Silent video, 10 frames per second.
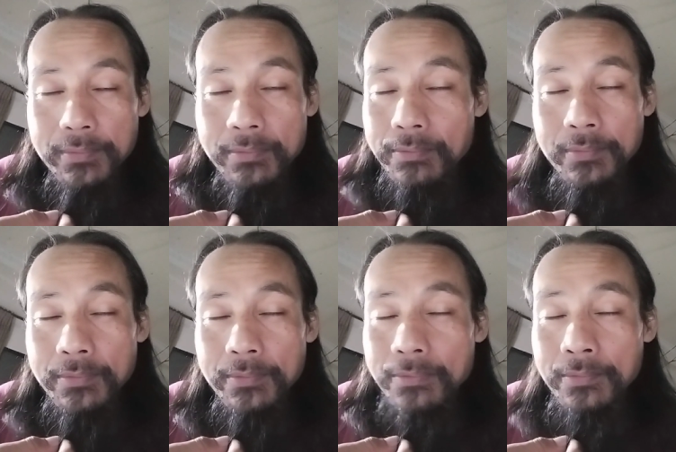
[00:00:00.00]

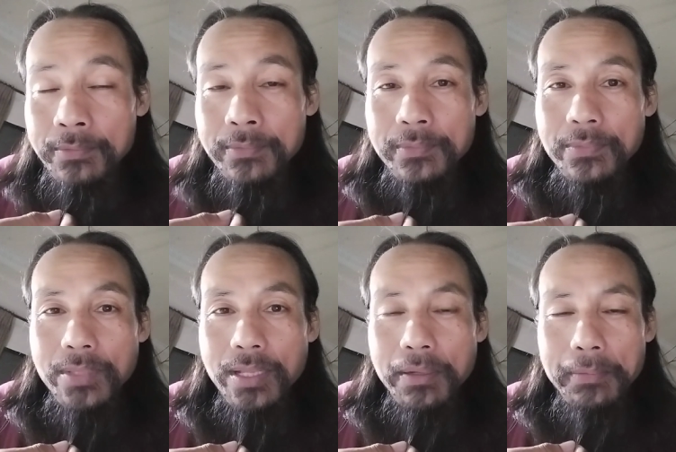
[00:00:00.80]
Mm-mm-mm.
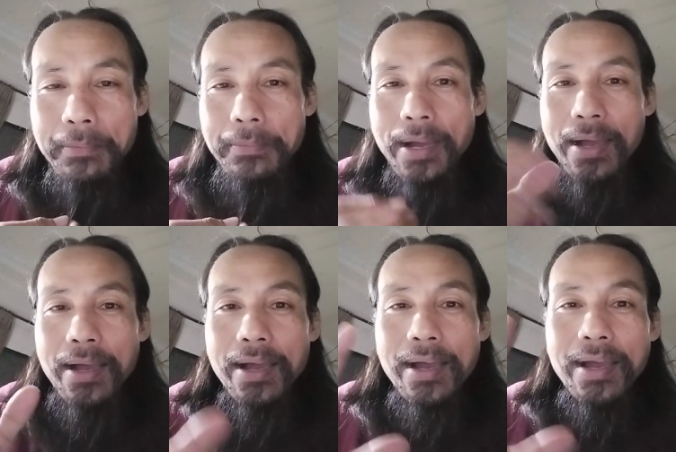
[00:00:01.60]

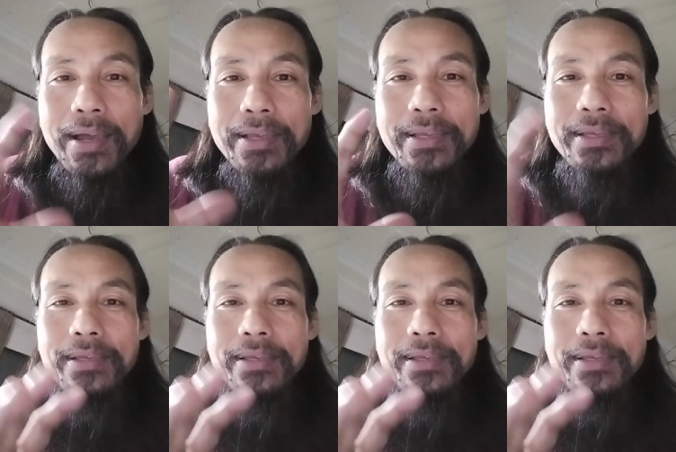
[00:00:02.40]
Bye.